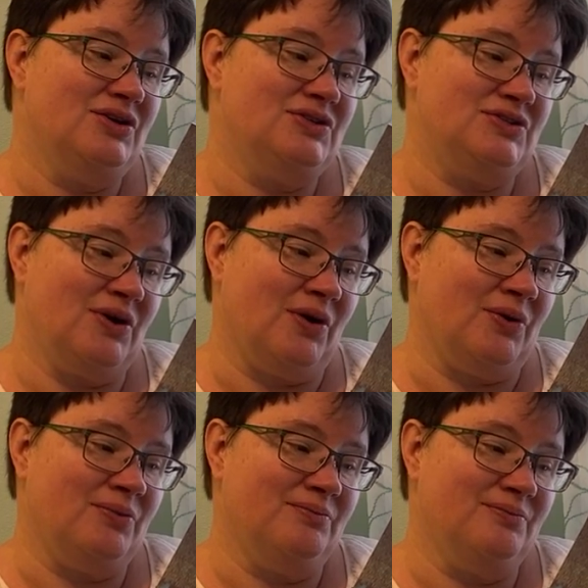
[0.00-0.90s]

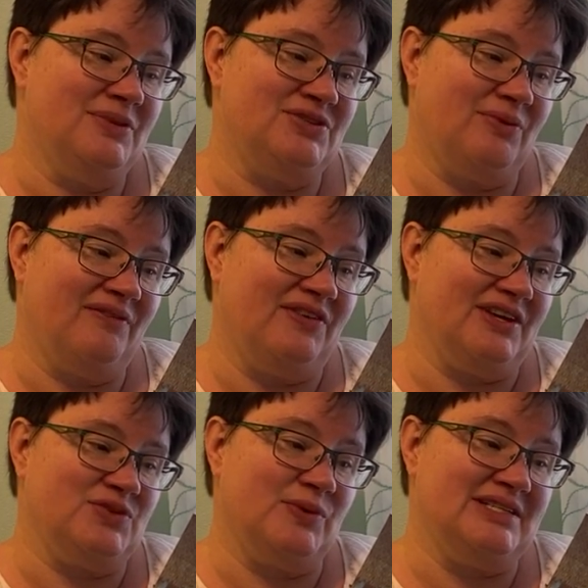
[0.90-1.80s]
So Miss
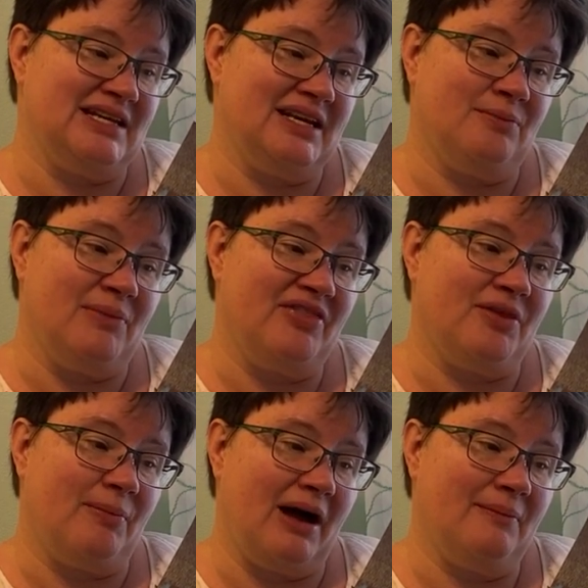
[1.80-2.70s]
Rumphius went in and met the
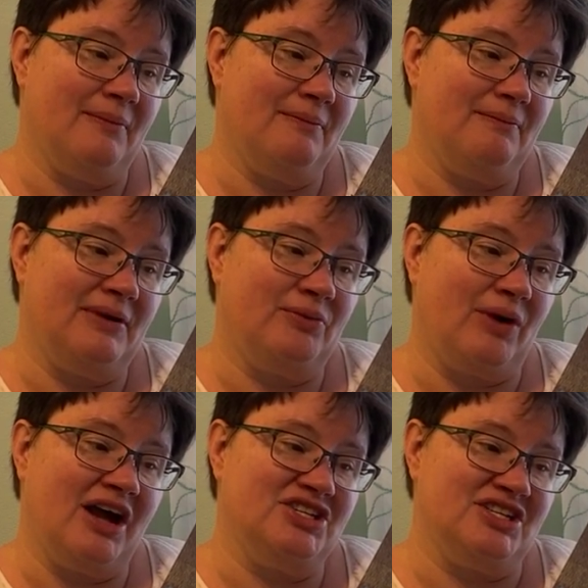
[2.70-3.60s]
Bapa
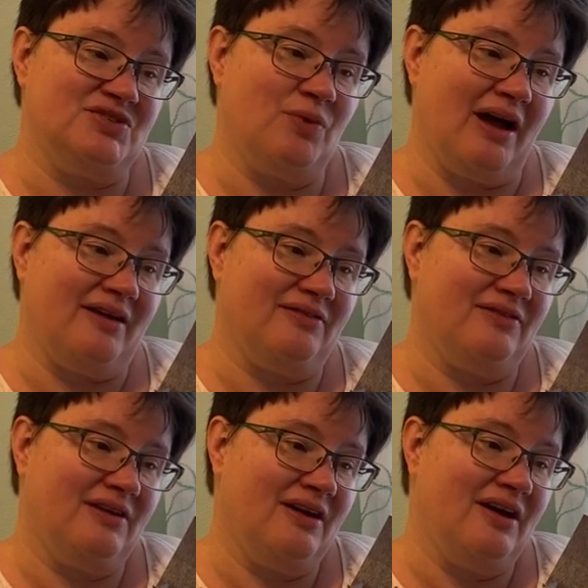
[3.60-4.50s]
Raja's wife.
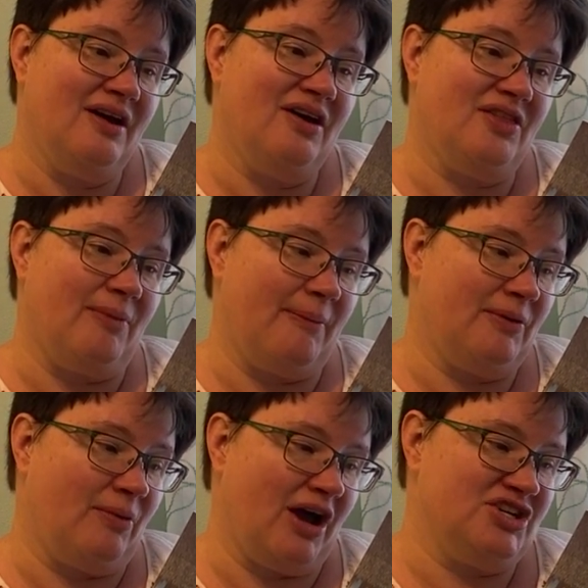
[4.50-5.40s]
The Bapa
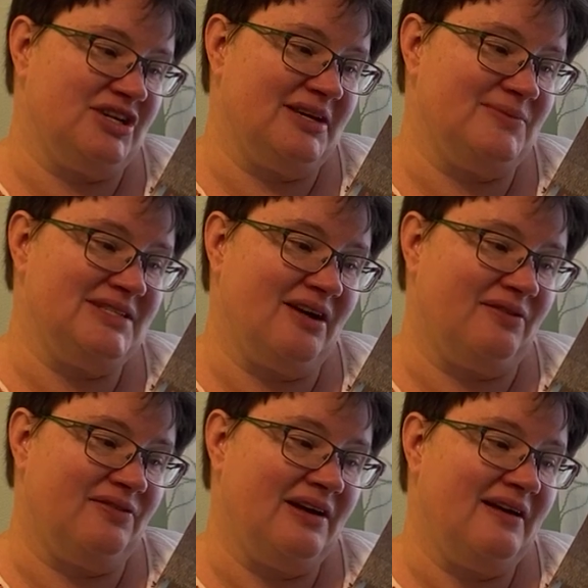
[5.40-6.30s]
Raja
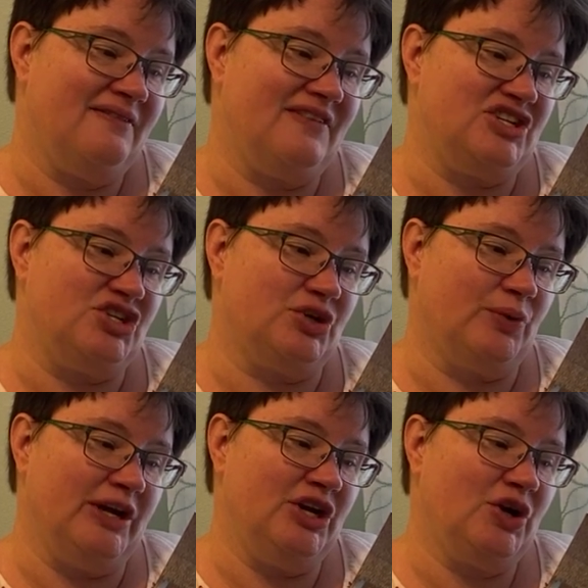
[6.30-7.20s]
himself Fetched a
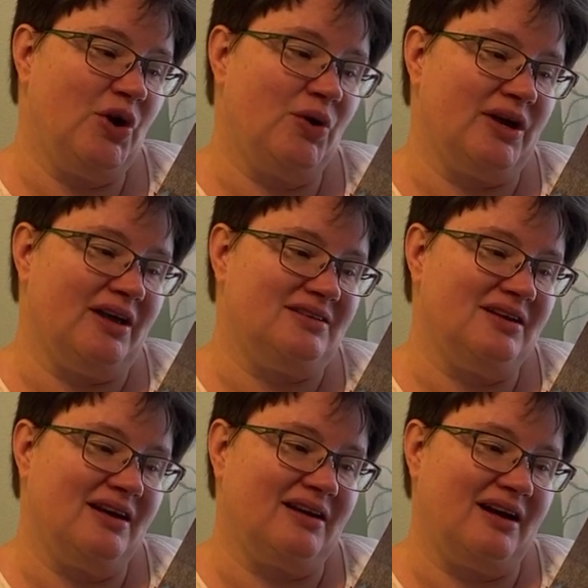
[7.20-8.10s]
green coconut
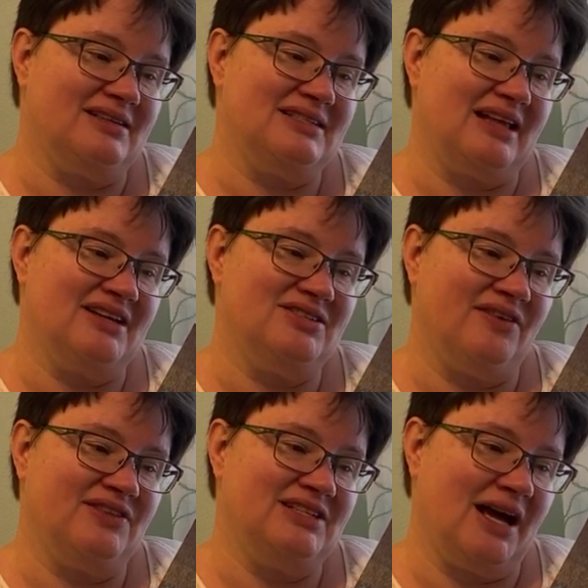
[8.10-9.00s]
and cut a slice
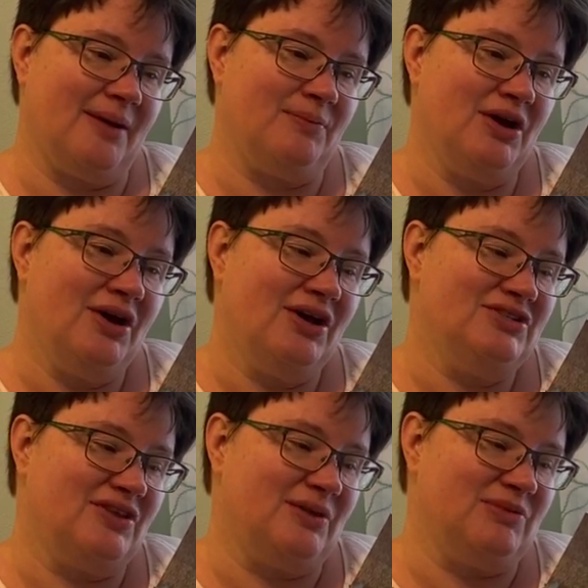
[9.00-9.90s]
off the top
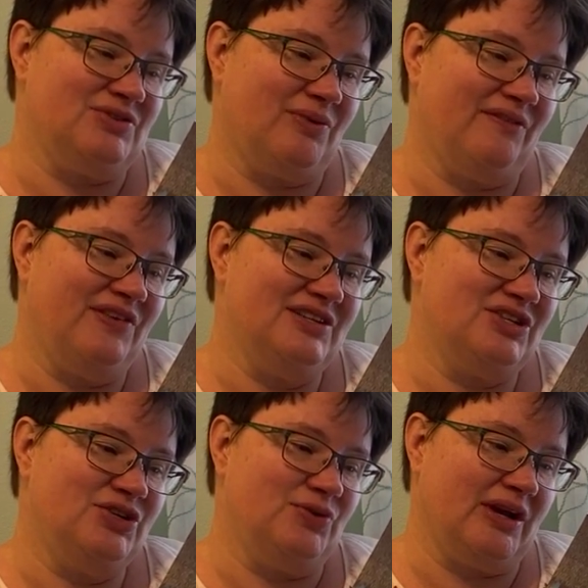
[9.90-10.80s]
so that Miss Rumphius
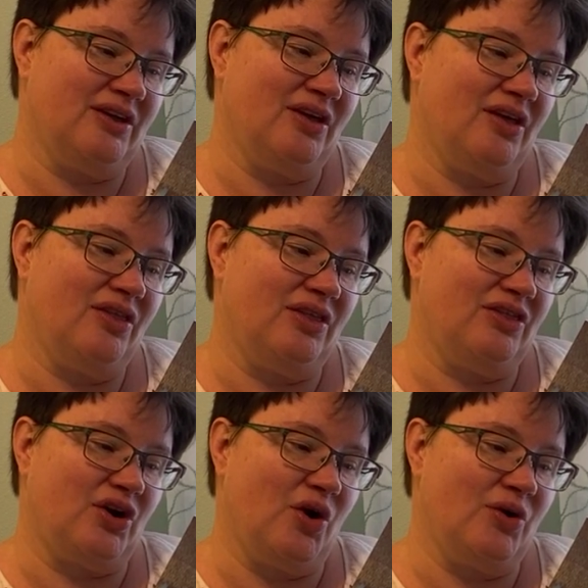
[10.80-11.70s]
could drink
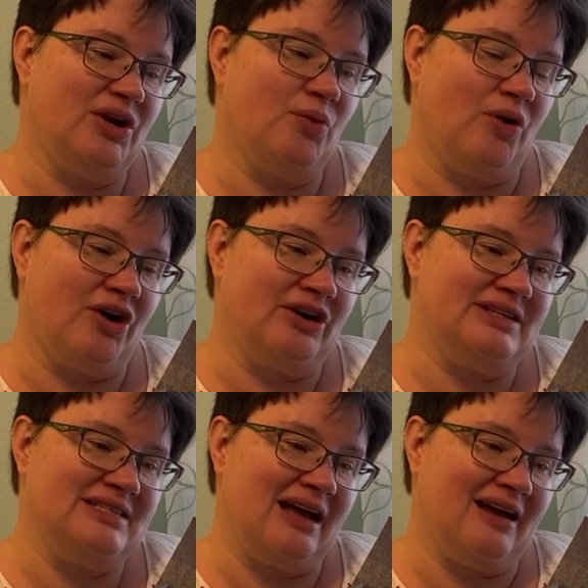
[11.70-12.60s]
the coconut water
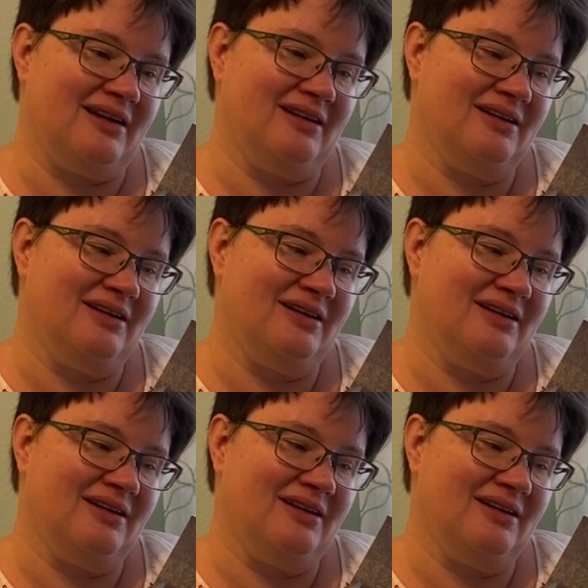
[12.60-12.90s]
inside.